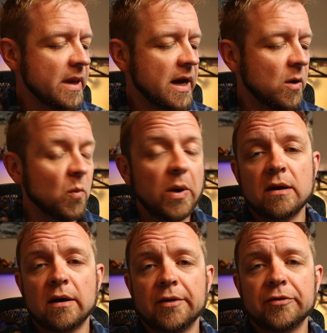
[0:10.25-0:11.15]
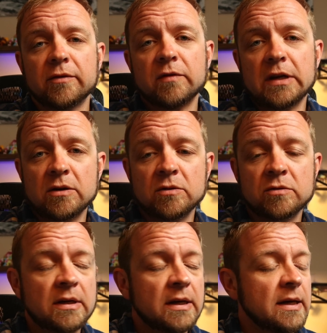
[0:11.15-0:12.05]
uh, wait on some
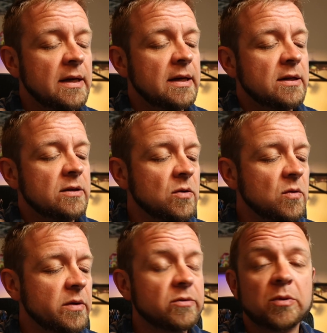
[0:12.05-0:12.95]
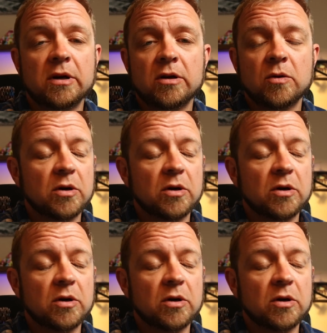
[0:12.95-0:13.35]
videos. So that's what we're going to do.